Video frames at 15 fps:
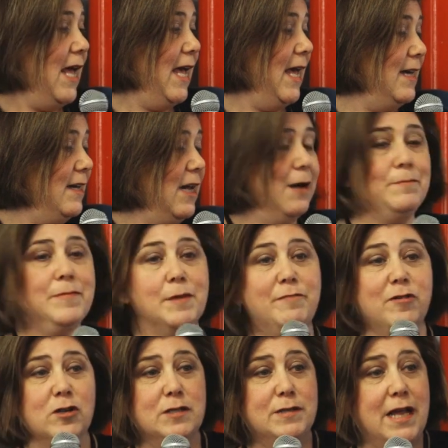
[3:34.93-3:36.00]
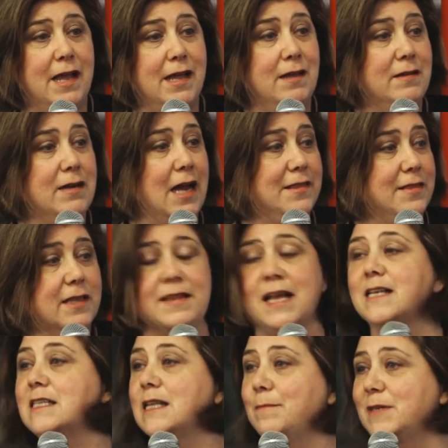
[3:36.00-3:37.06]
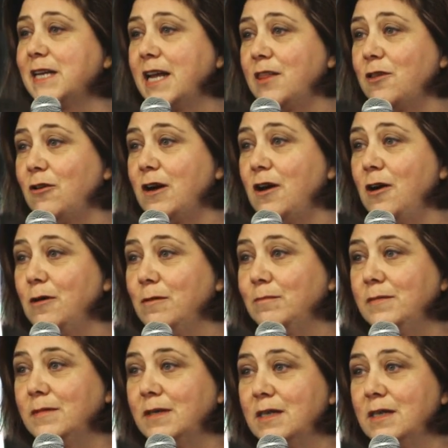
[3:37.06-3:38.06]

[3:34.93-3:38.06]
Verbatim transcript: And um, the first day, night that they slept together at home.